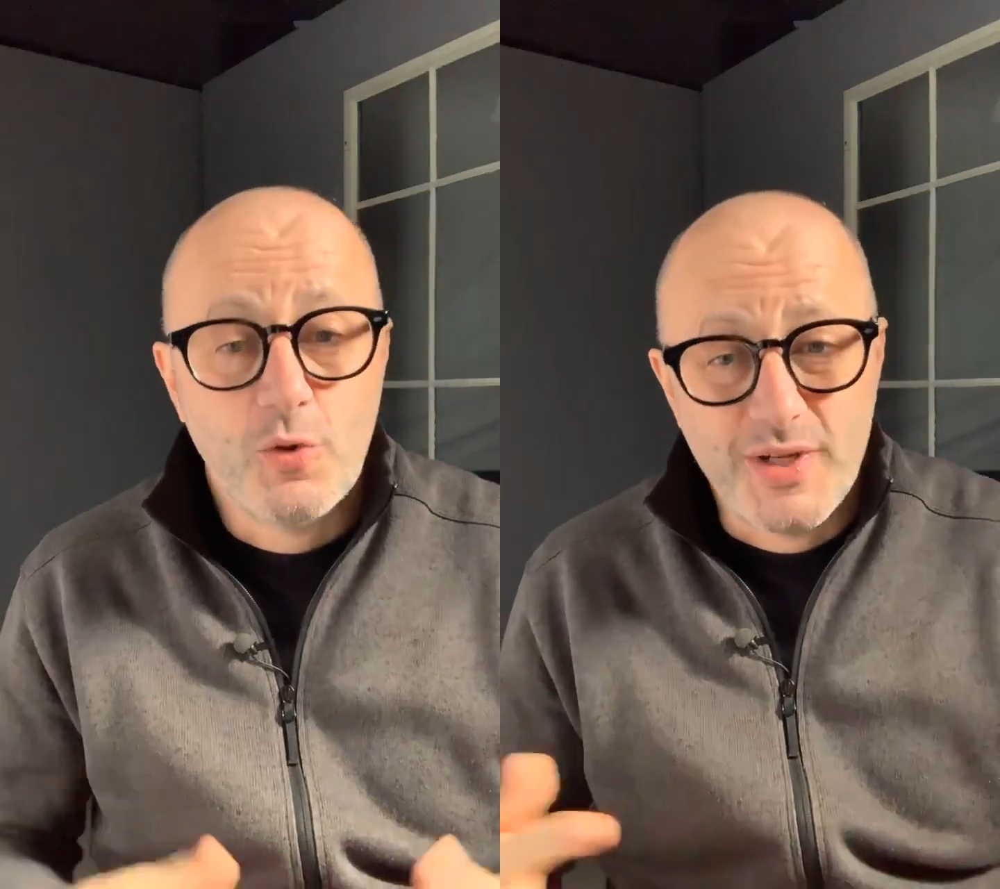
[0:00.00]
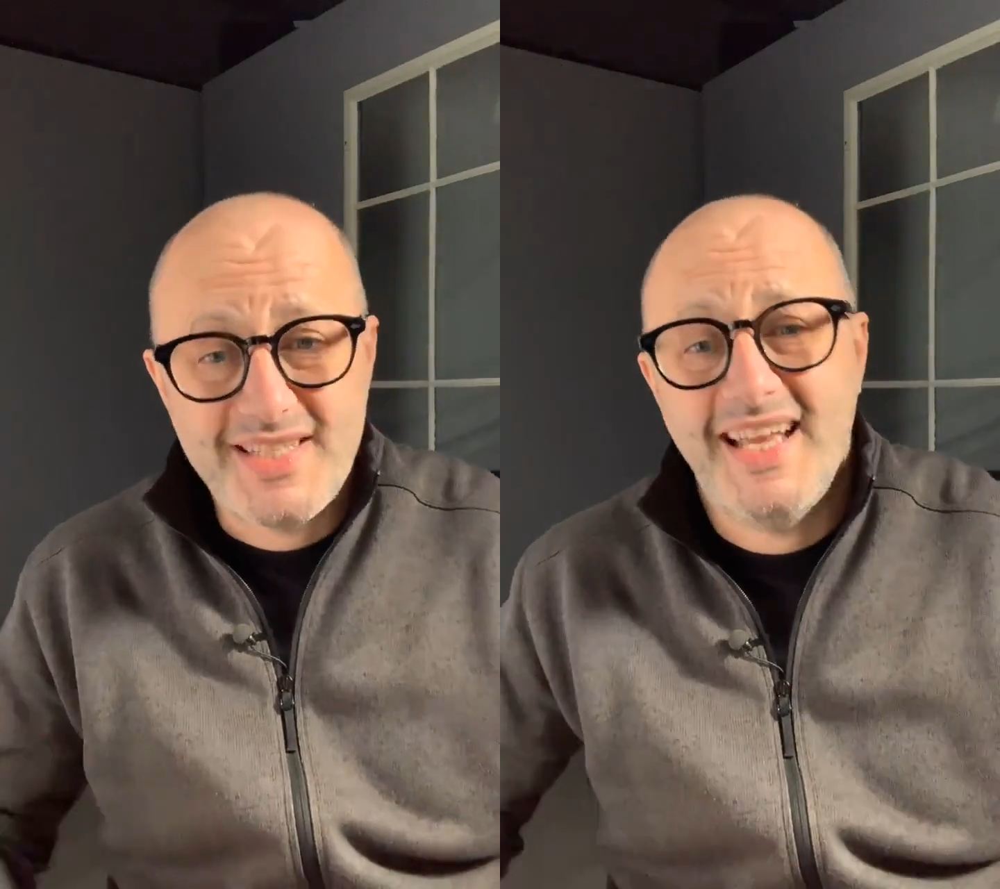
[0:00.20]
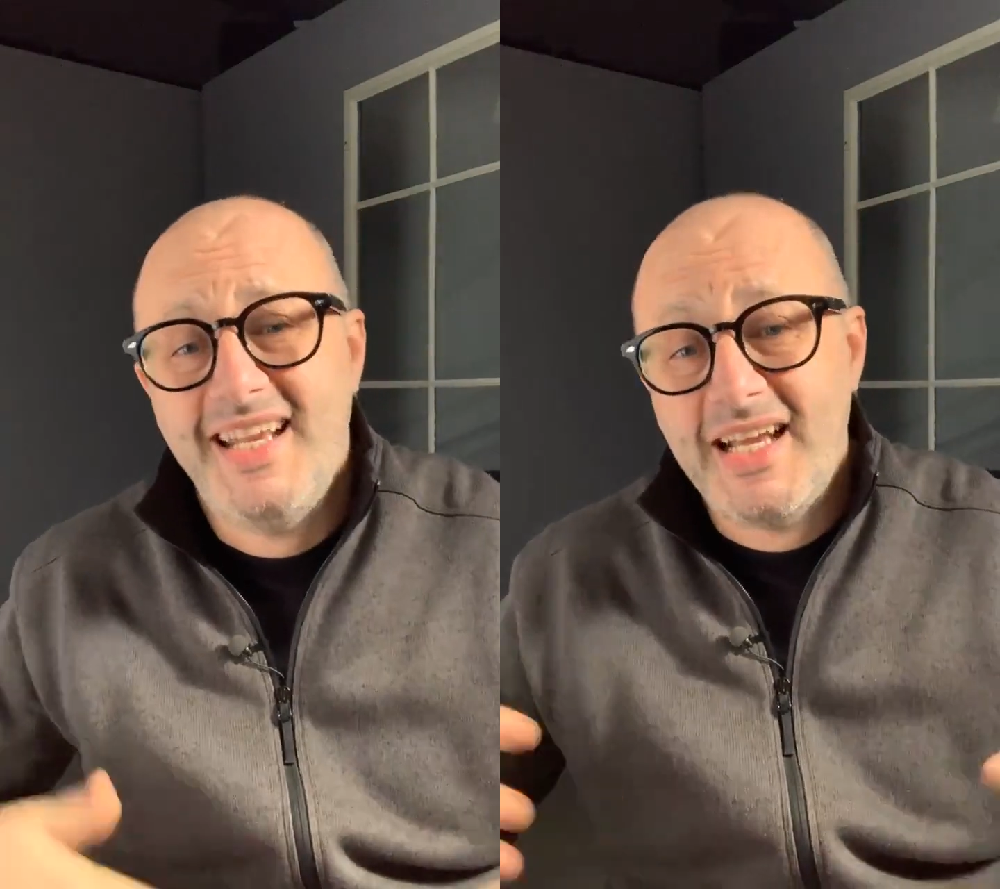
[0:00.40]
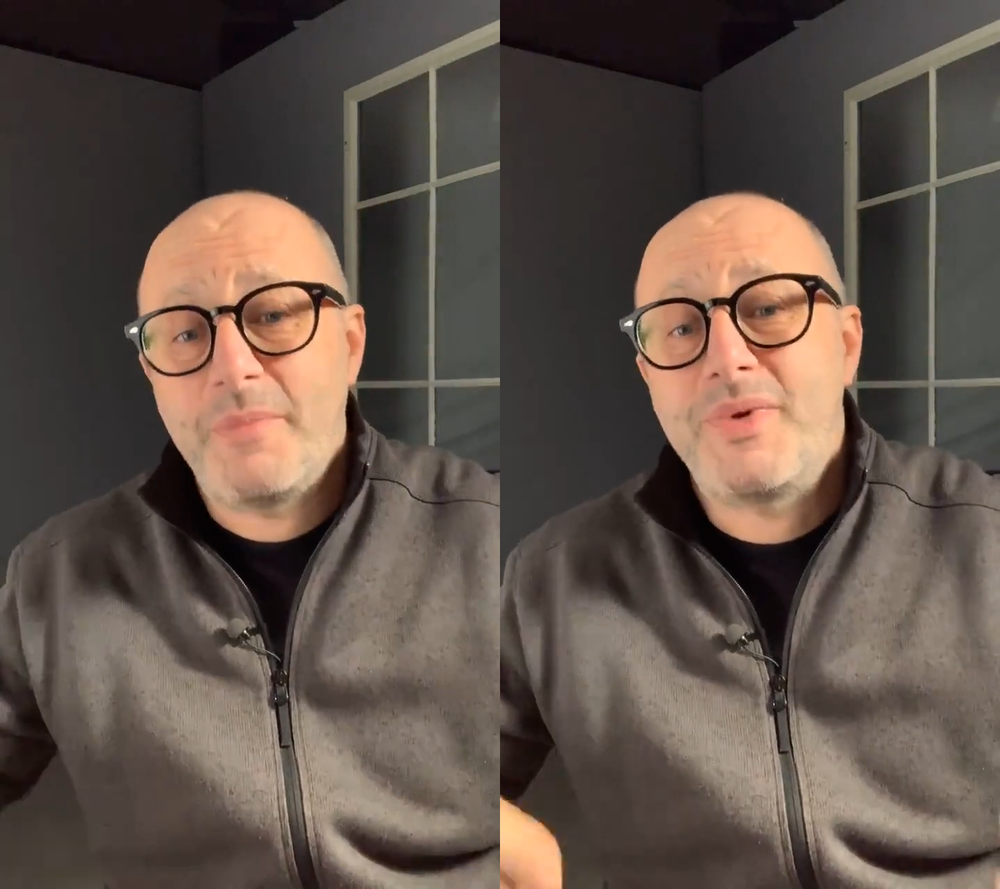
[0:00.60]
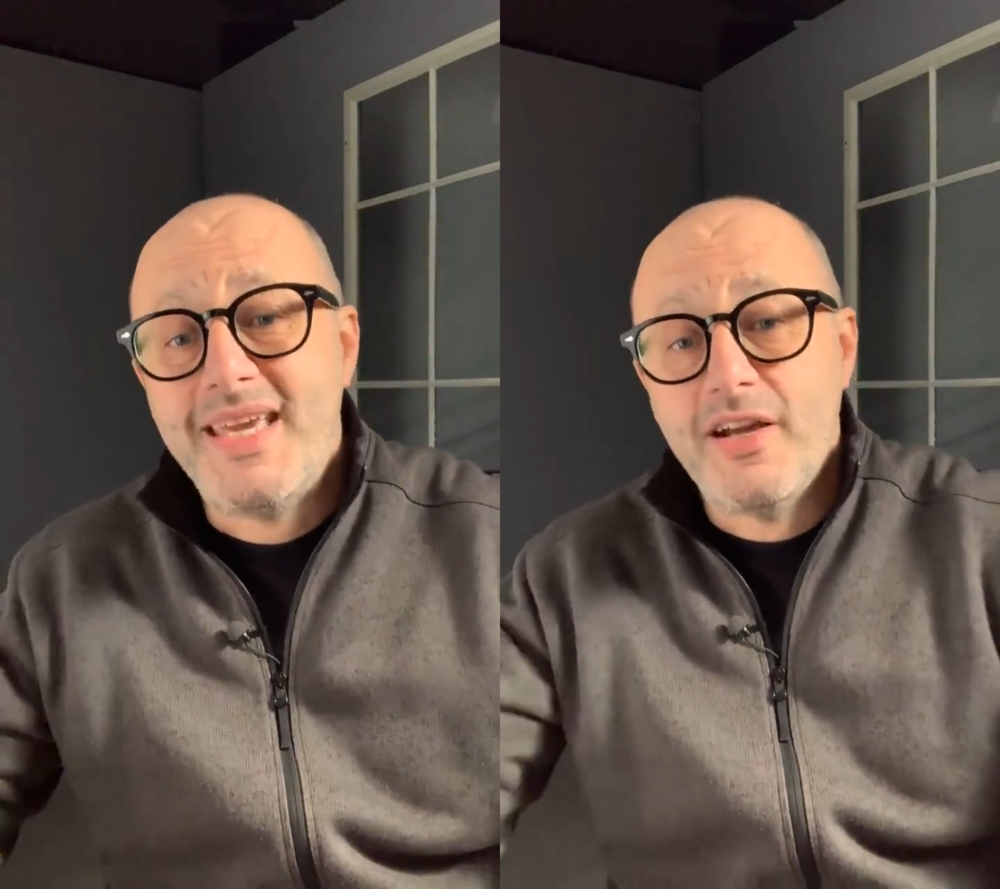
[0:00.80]
we're setting
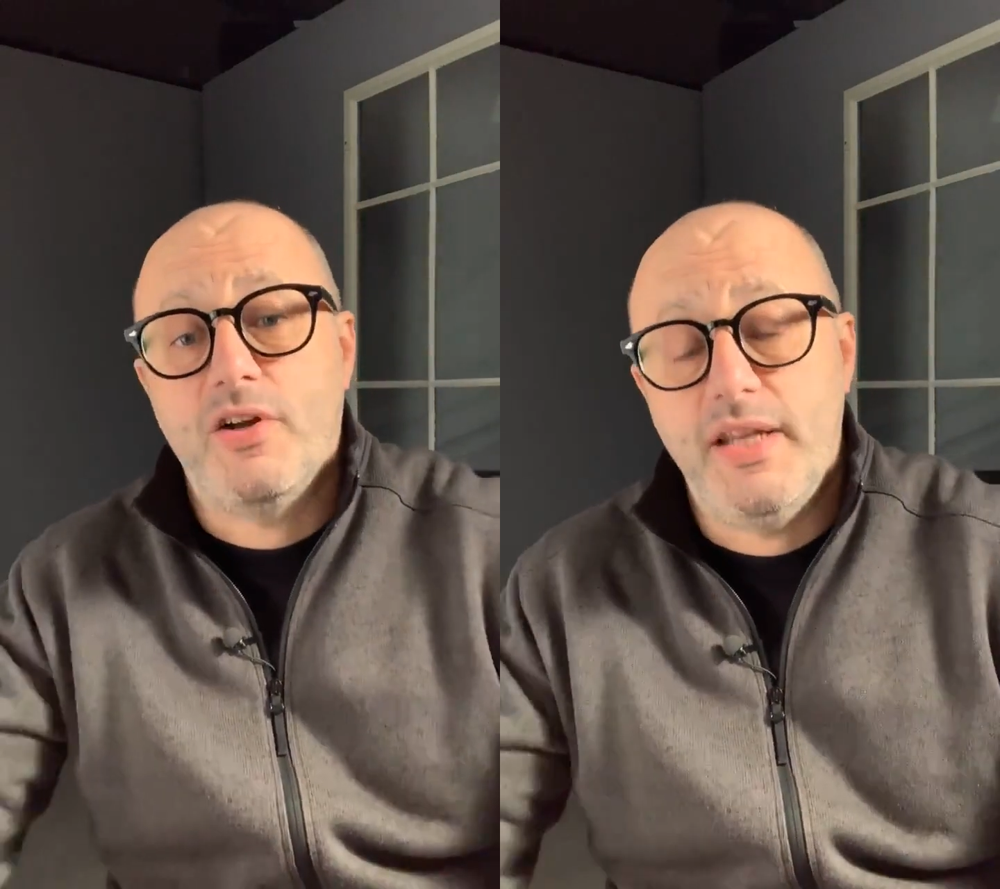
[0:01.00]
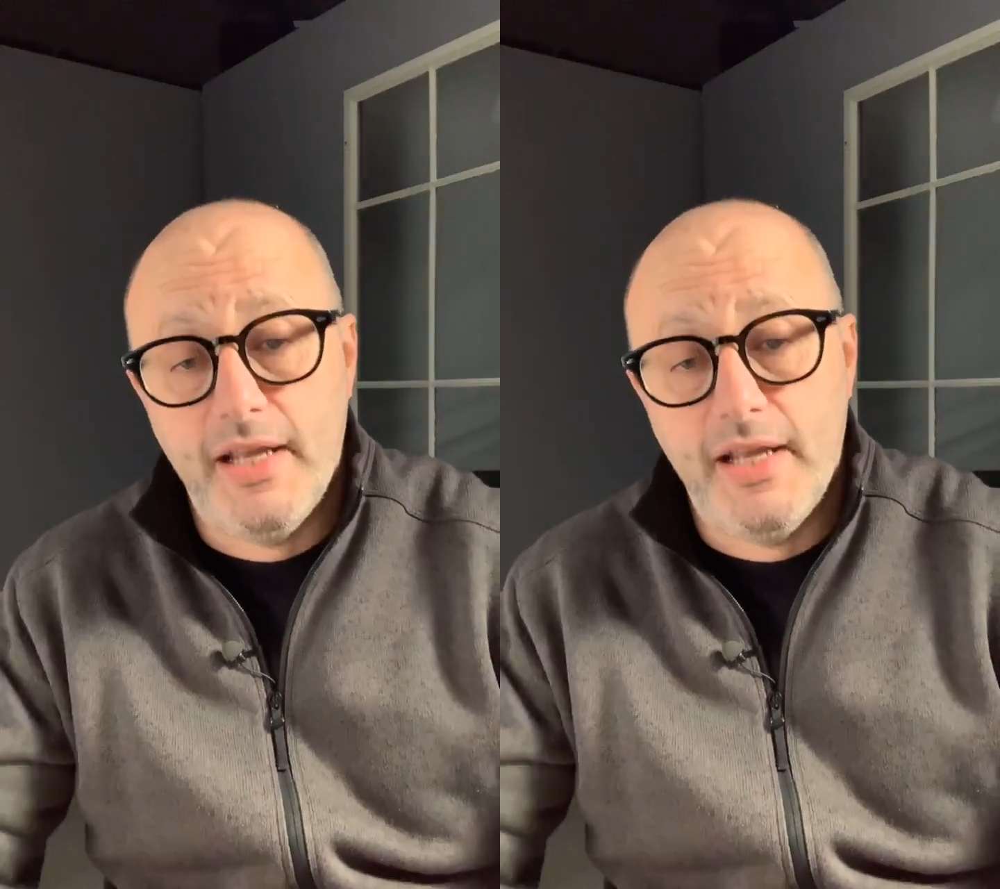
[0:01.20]
up gear in